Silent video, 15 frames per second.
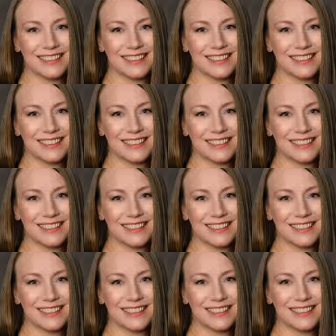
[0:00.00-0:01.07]

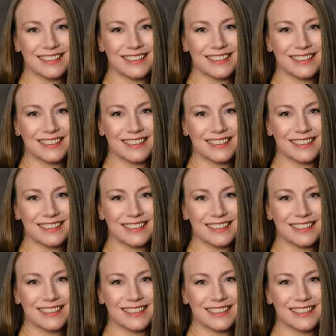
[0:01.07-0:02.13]

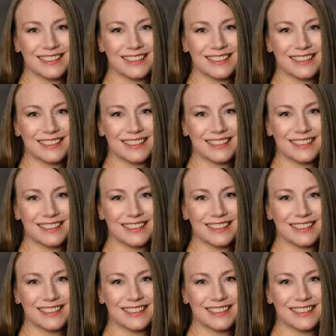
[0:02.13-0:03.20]

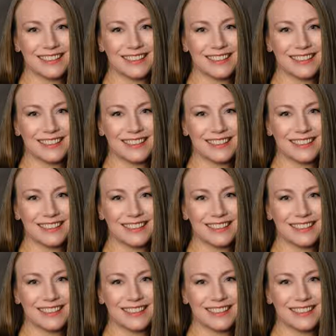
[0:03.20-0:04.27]

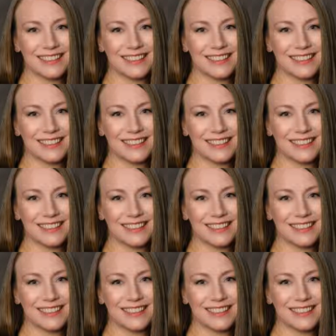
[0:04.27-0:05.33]

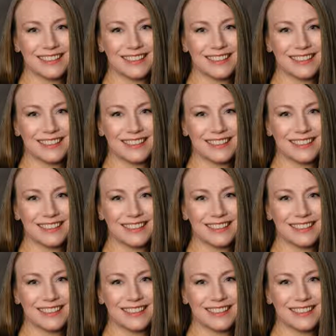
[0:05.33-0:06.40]

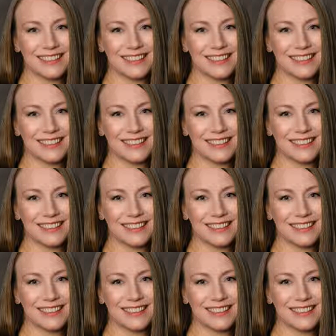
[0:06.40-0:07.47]

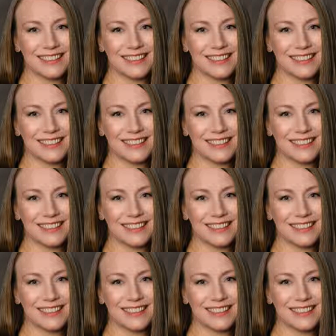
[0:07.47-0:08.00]
(no lip movement)